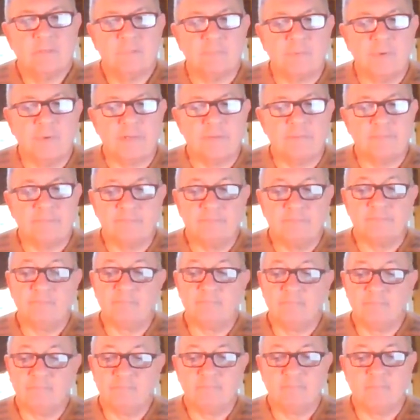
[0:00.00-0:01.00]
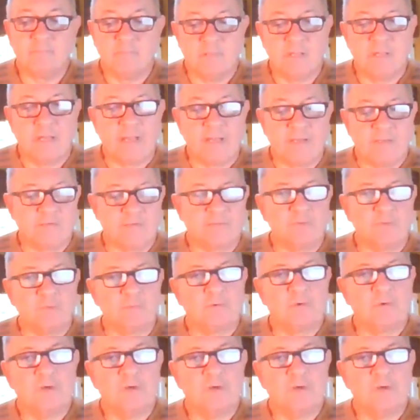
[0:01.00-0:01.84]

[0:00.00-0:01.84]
But I assumed